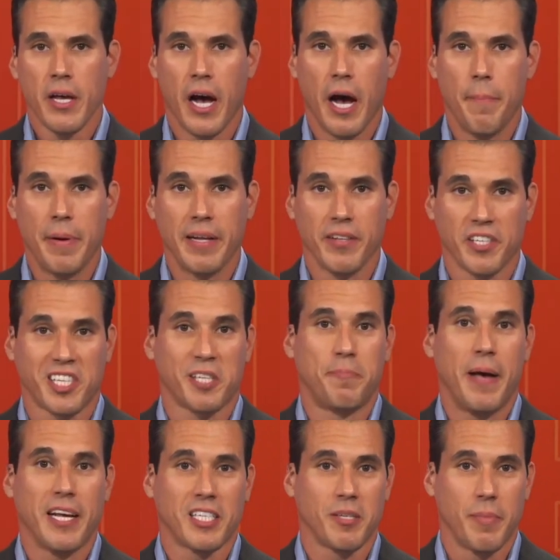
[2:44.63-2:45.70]
uh, being the
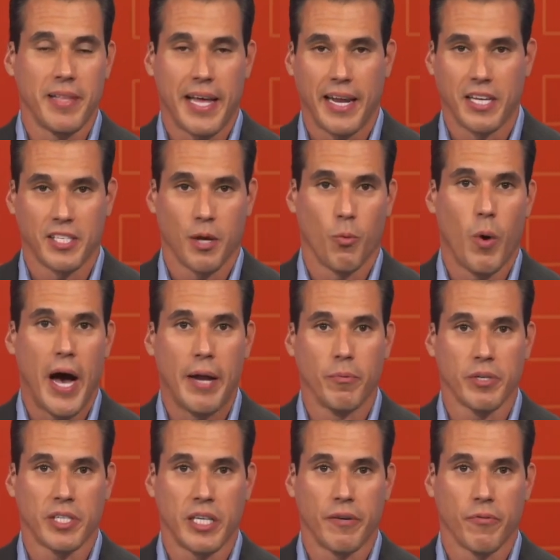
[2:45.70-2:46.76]
specimen that he is at wide
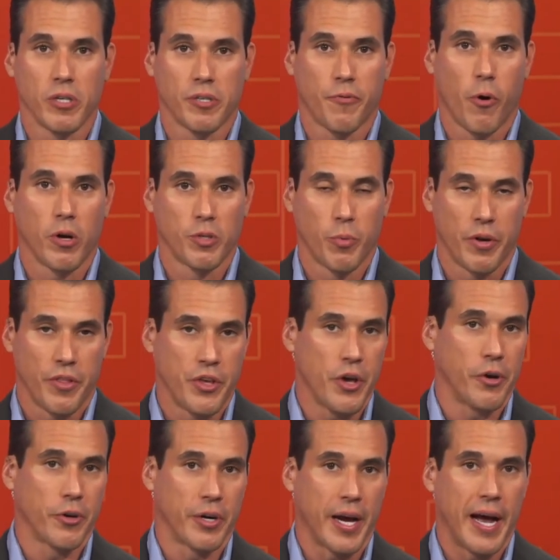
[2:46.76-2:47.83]
receiver as far as one of the
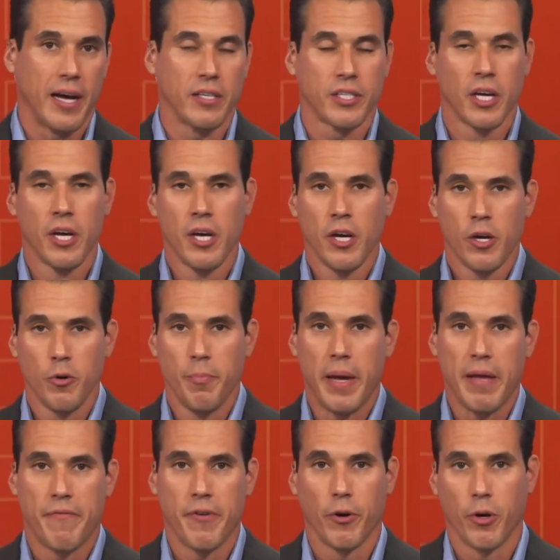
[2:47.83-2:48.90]
younger guys who
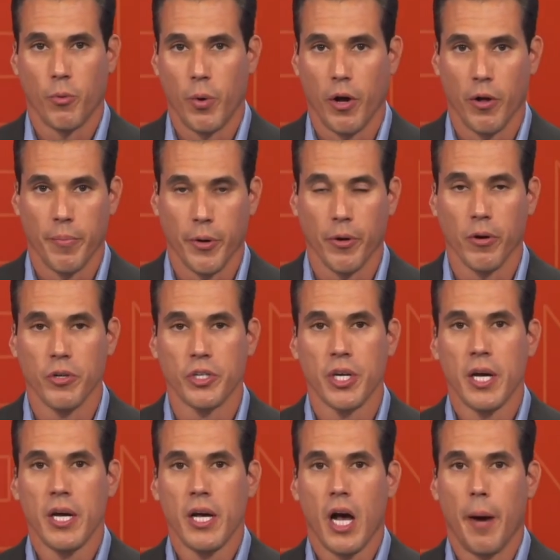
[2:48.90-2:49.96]
may very well emerge.
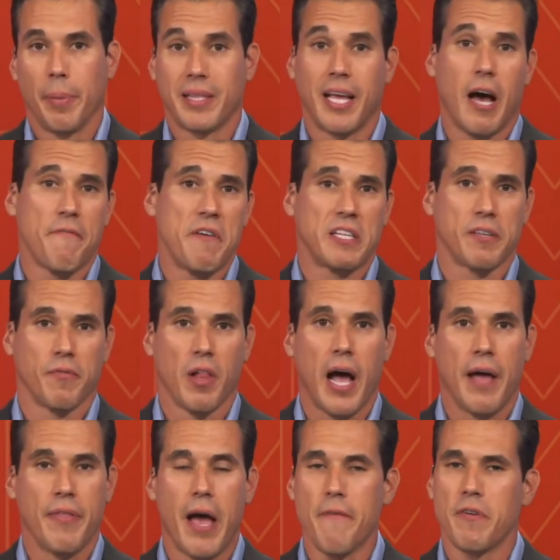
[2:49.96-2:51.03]
Uh, but the offensive
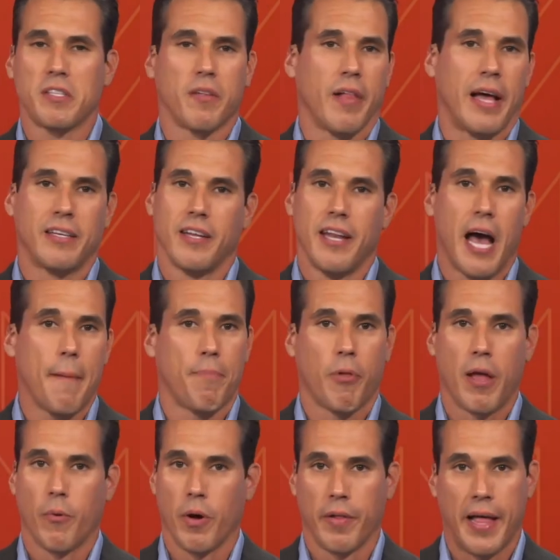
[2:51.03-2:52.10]
line, the offensive line did not
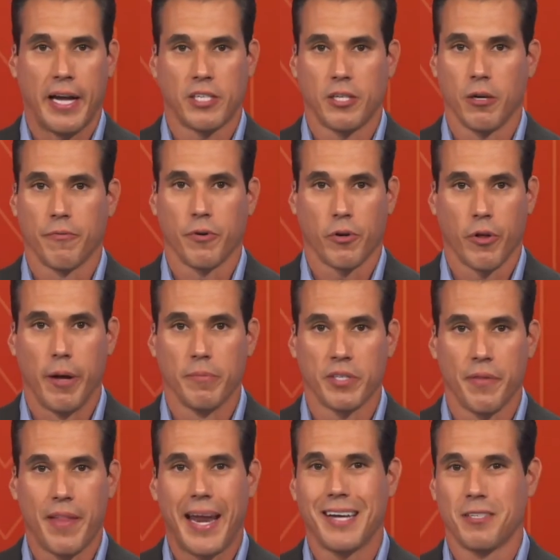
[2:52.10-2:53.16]
play well last year for
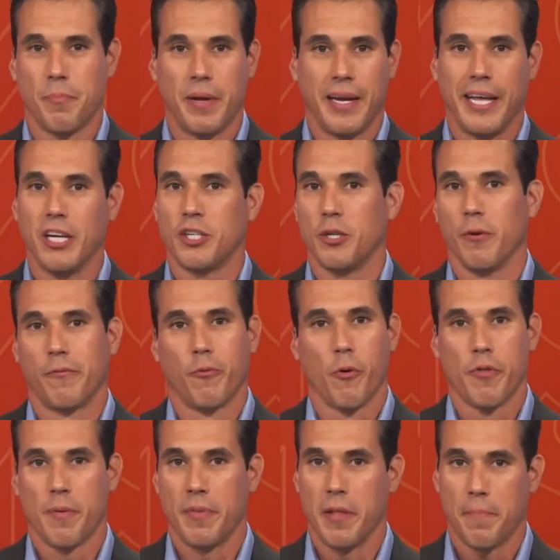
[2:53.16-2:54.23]
Clemson. That hasn't been an issue
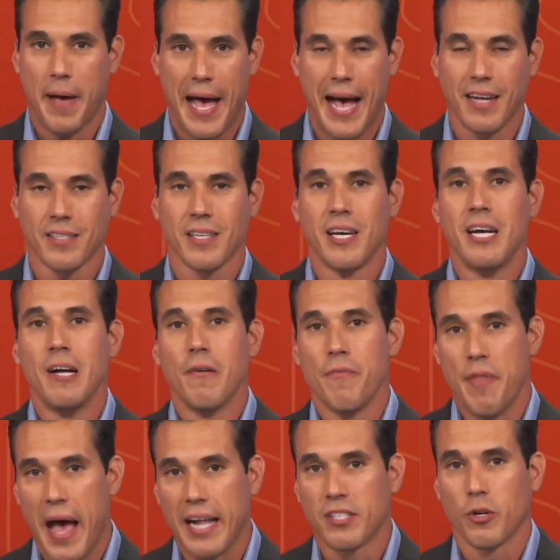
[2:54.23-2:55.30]
for them in the past
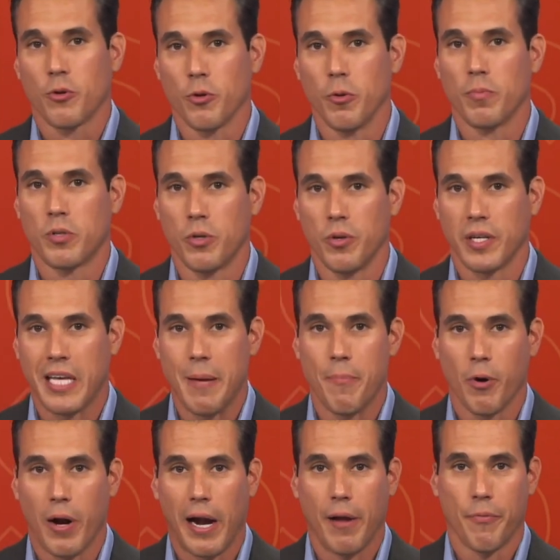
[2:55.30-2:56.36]
that's a group too to
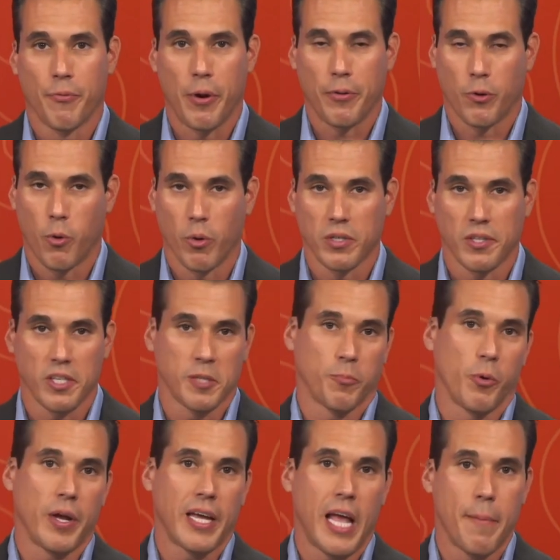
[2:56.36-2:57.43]
keep your eye on throughout the course of the
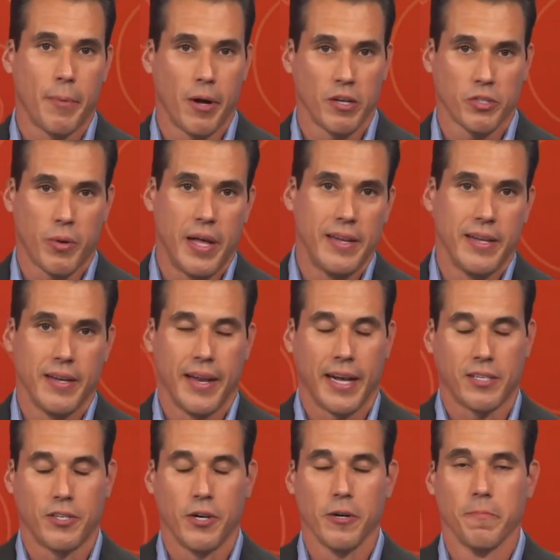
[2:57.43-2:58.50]
spring game, but also heading into
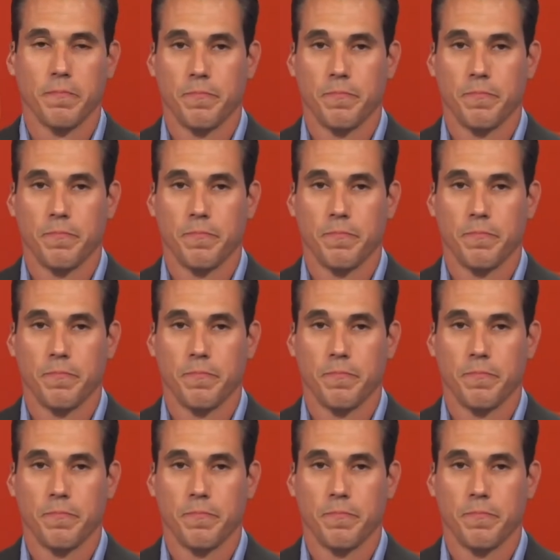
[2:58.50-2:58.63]
next year.